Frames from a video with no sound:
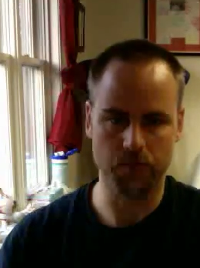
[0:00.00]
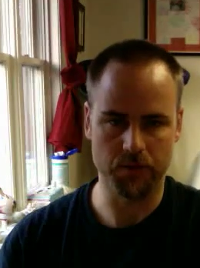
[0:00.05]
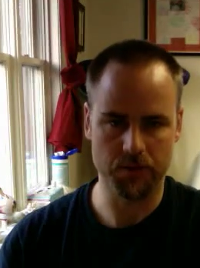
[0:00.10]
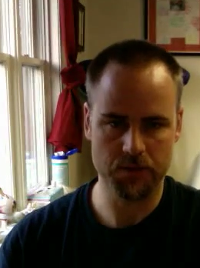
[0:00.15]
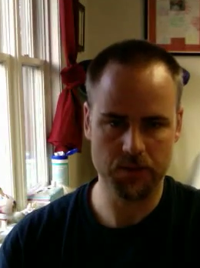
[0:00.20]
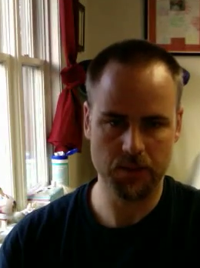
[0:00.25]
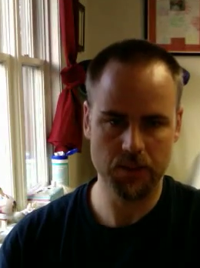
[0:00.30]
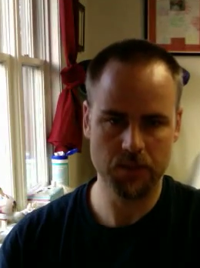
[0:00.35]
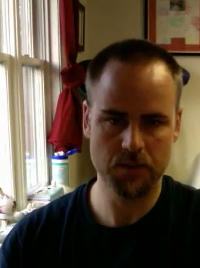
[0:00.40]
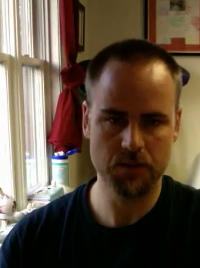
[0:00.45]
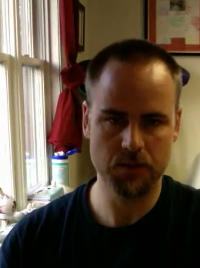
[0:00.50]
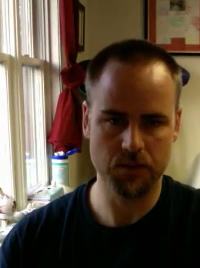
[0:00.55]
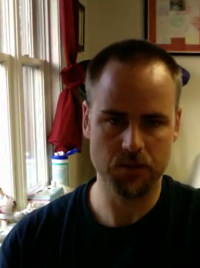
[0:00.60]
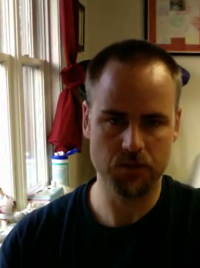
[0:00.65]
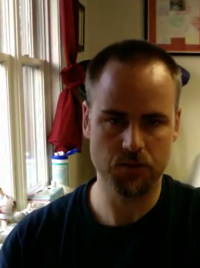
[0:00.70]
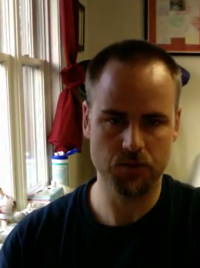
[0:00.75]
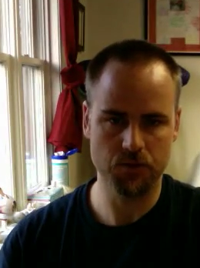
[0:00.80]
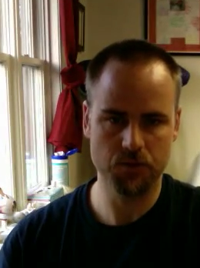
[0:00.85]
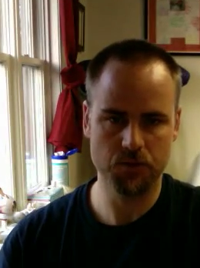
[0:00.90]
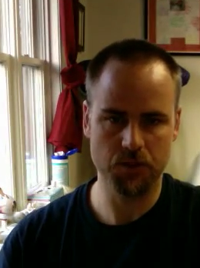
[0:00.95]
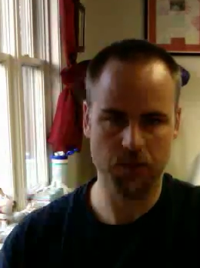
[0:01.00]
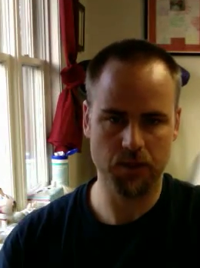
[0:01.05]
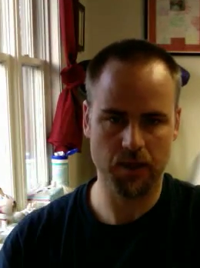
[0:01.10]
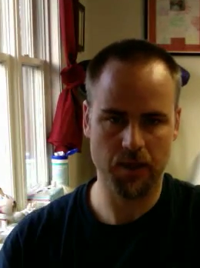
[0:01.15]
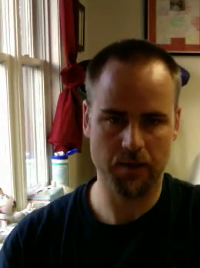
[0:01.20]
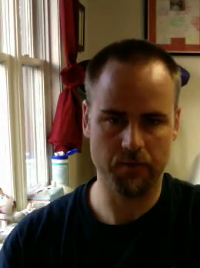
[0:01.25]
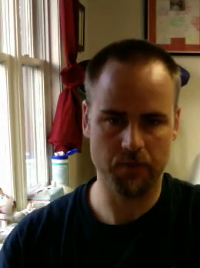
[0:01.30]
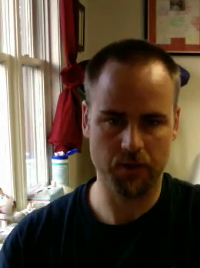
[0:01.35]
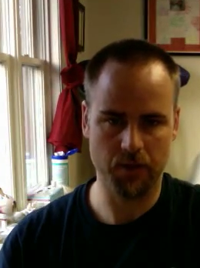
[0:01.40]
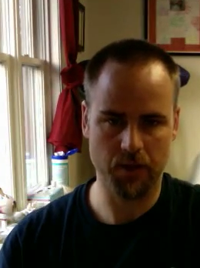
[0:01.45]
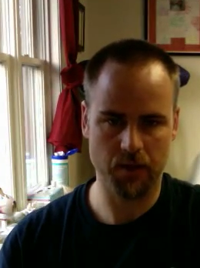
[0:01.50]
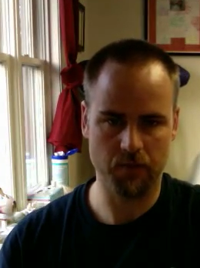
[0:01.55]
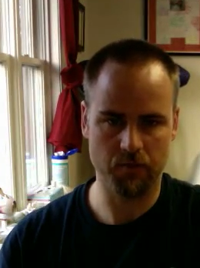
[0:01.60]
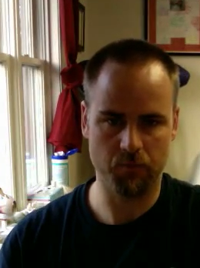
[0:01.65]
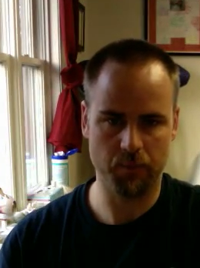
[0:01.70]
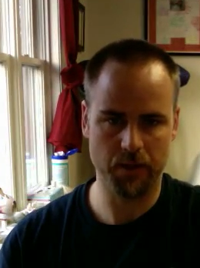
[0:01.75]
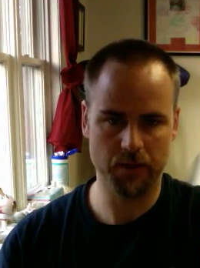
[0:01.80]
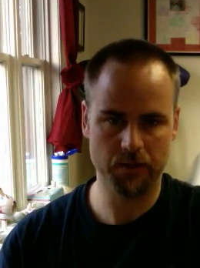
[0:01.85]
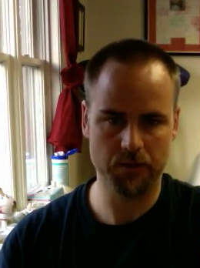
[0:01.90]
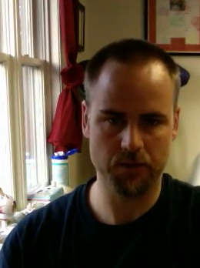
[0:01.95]
It's easiest usually to have it kind
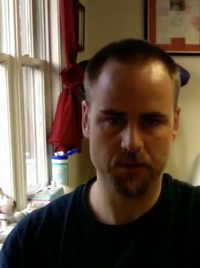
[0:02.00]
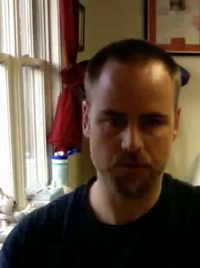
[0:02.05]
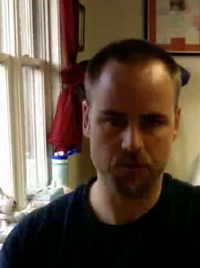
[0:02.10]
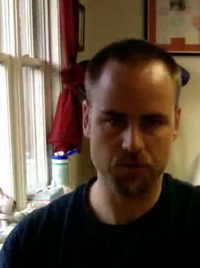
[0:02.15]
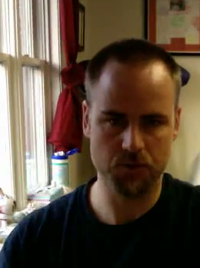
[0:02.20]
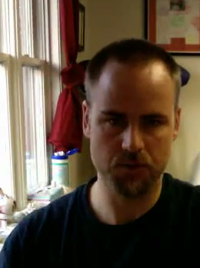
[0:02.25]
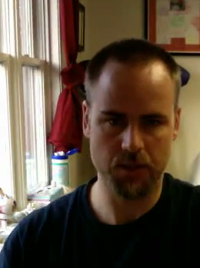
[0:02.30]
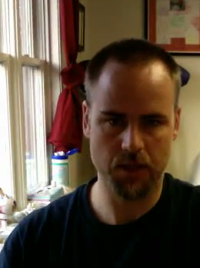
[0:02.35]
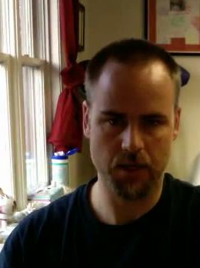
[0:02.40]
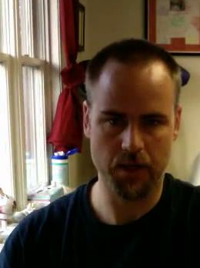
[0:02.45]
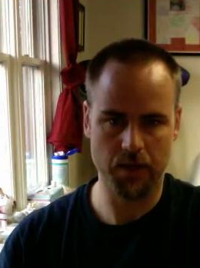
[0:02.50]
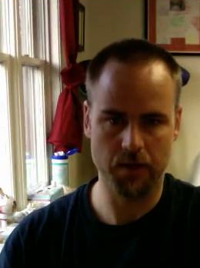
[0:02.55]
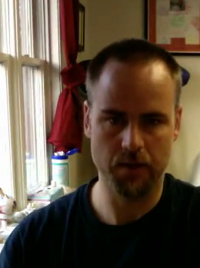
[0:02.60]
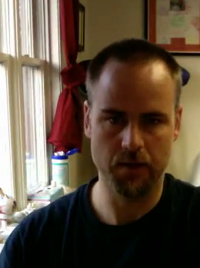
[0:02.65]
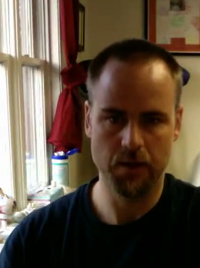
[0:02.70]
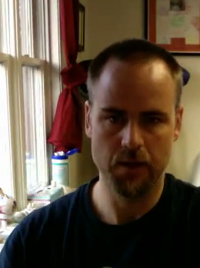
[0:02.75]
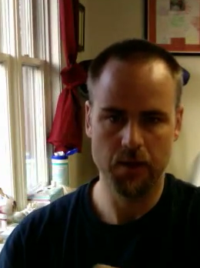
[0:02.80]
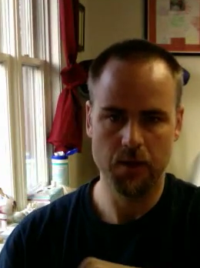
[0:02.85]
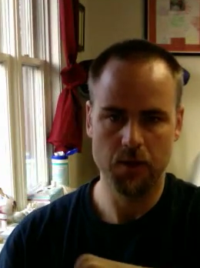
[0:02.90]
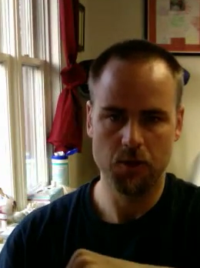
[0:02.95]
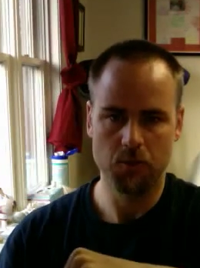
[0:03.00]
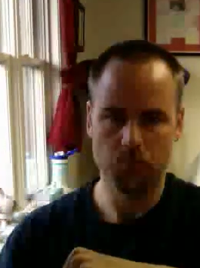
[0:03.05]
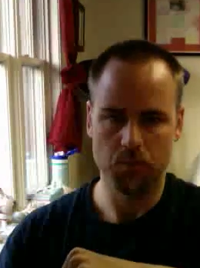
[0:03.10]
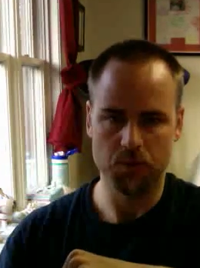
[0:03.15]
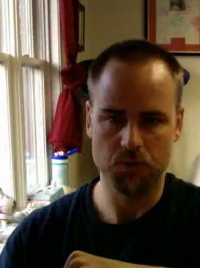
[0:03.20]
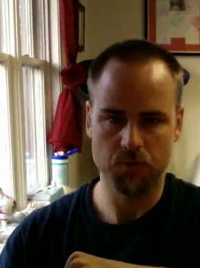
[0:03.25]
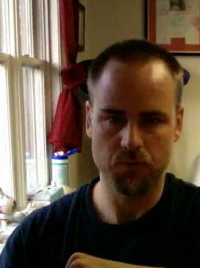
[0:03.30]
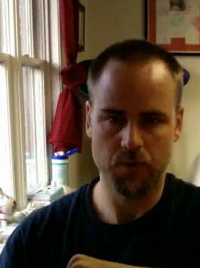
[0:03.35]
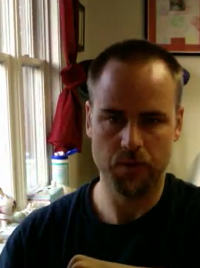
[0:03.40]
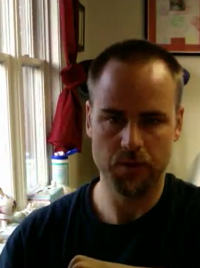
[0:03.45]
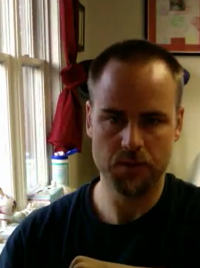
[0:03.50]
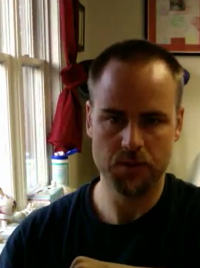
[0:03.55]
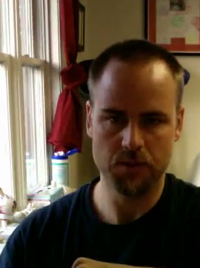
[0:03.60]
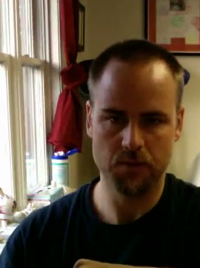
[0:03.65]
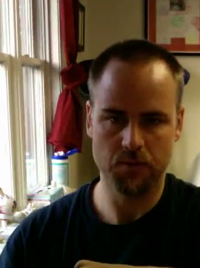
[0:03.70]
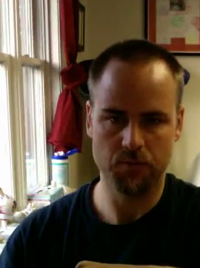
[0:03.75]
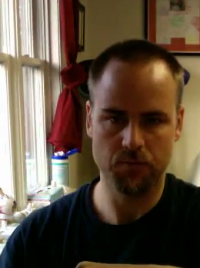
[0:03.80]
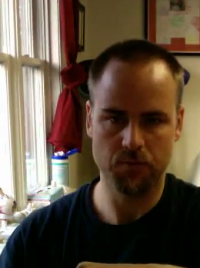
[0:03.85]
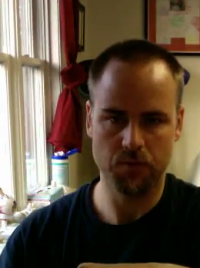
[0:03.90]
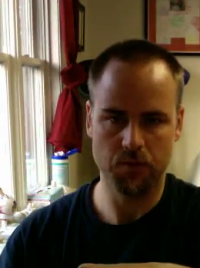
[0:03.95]
of bent at your side, but you want to
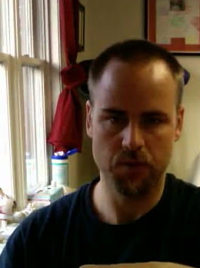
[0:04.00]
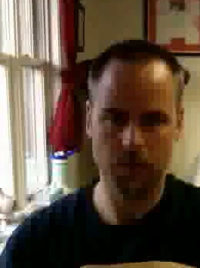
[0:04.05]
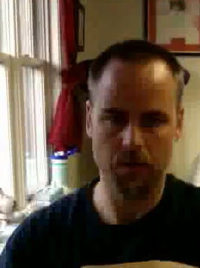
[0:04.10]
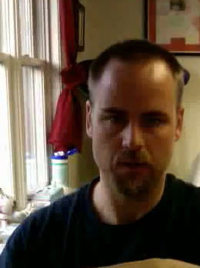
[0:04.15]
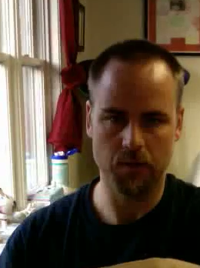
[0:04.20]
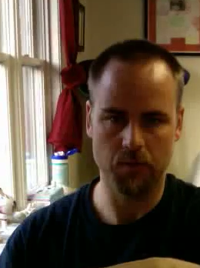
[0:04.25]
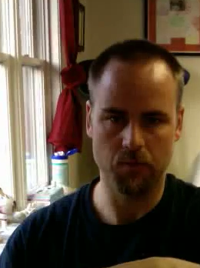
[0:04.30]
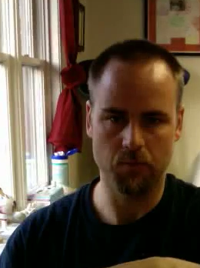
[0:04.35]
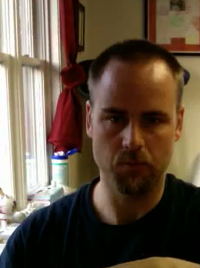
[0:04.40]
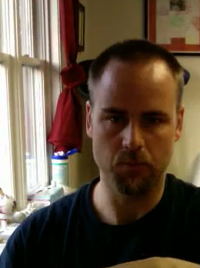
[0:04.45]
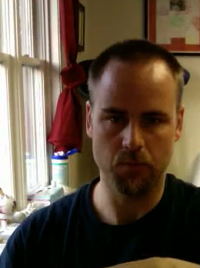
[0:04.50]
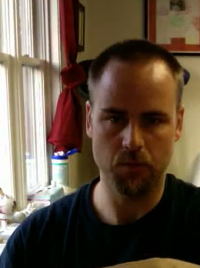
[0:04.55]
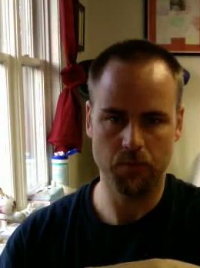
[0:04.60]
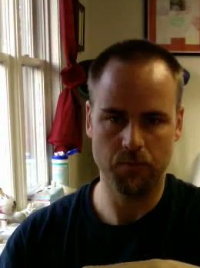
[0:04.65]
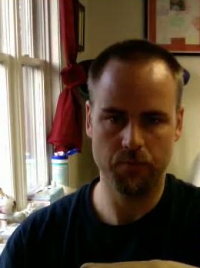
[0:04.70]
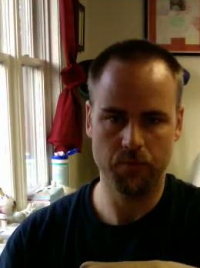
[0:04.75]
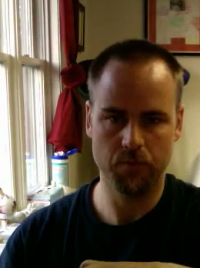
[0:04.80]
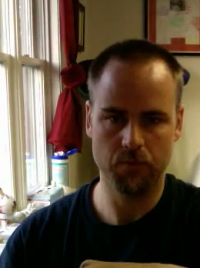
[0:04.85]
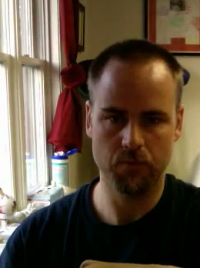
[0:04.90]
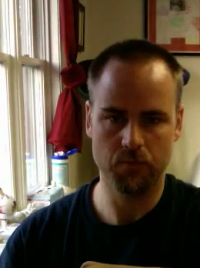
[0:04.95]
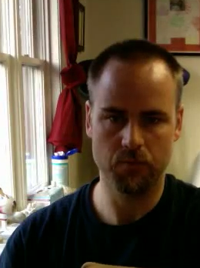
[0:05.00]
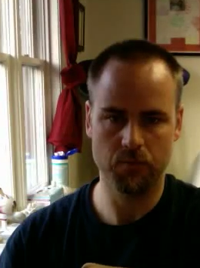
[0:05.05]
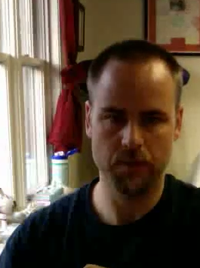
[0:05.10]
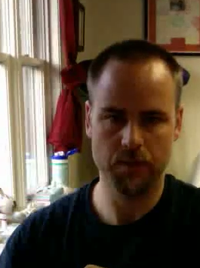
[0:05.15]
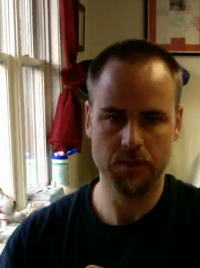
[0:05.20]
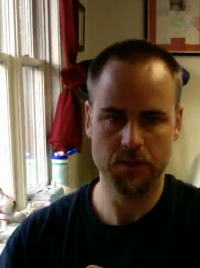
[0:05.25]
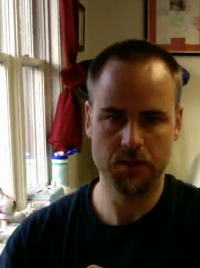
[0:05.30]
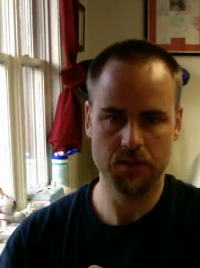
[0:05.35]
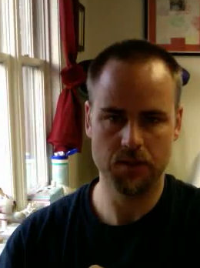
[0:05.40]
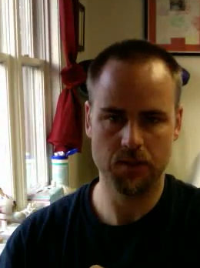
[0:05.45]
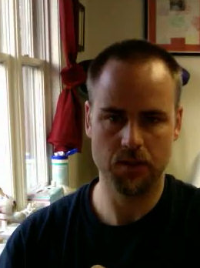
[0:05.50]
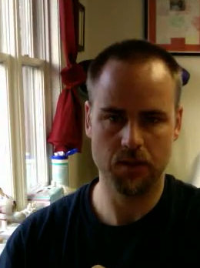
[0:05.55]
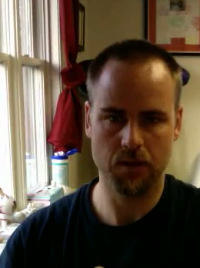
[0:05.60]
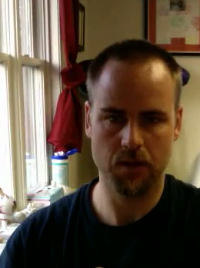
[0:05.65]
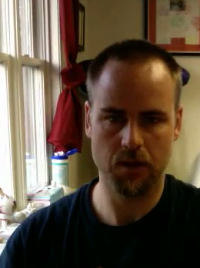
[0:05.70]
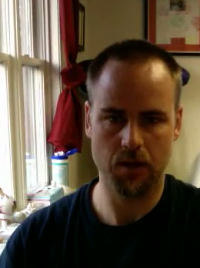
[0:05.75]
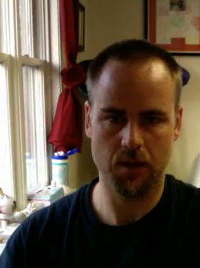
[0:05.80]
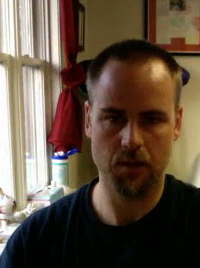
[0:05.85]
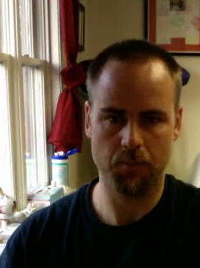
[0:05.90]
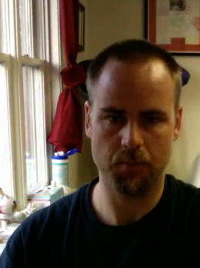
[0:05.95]
see if you can move your wrist
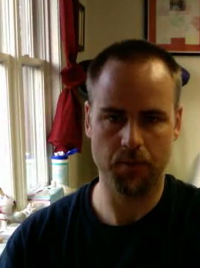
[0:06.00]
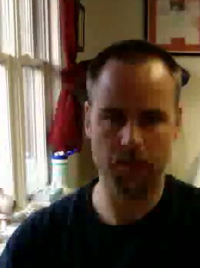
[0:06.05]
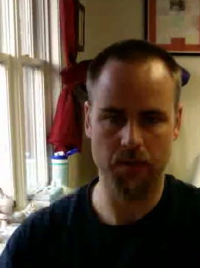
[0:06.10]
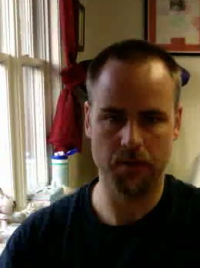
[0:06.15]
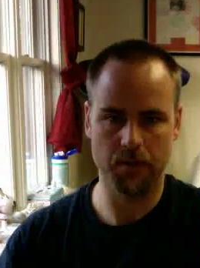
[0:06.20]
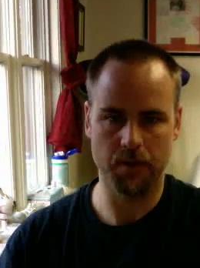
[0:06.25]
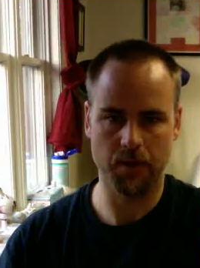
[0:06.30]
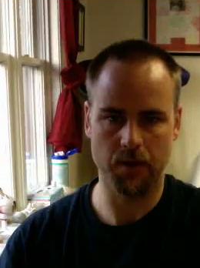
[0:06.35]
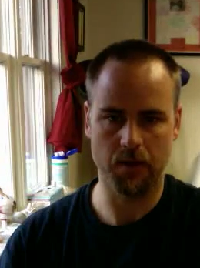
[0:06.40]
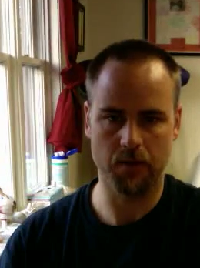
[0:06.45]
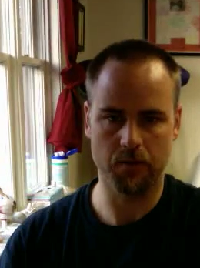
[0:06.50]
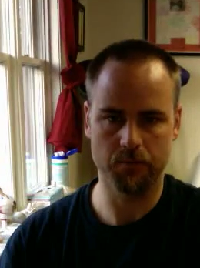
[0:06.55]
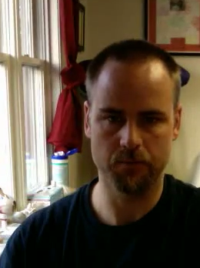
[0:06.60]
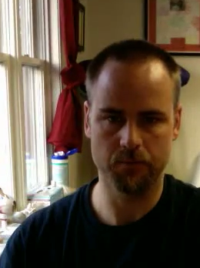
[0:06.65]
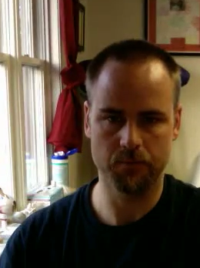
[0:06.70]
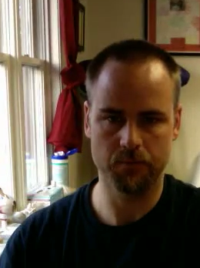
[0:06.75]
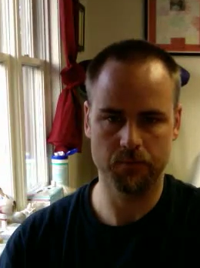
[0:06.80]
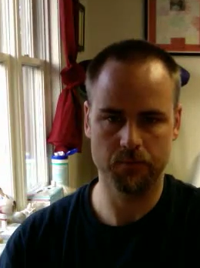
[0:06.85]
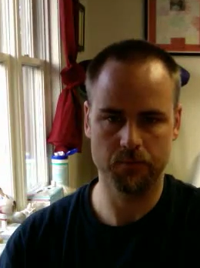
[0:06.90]
up and down